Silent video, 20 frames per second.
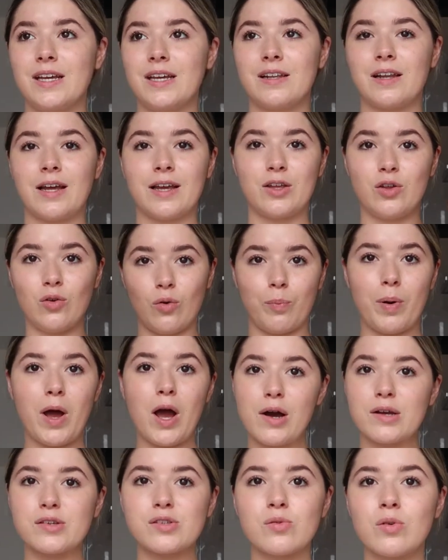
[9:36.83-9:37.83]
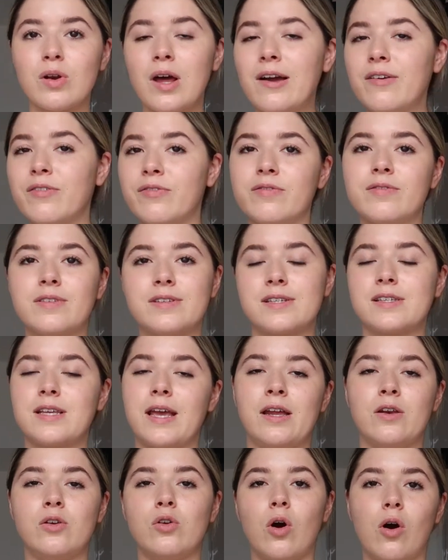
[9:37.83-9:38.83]
like your personal life,
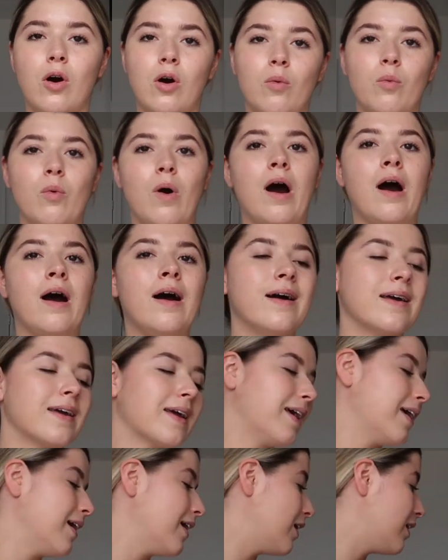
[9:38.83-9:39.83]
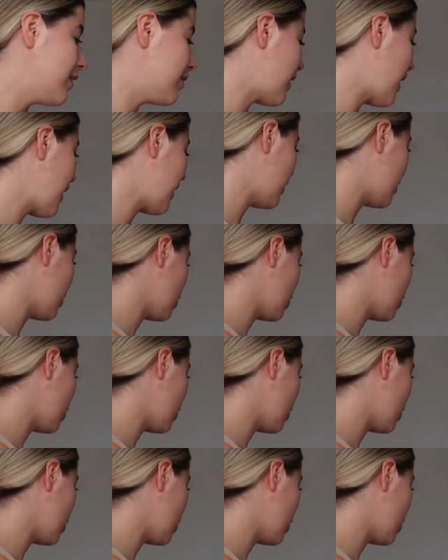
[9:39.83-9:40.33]
say not at work, then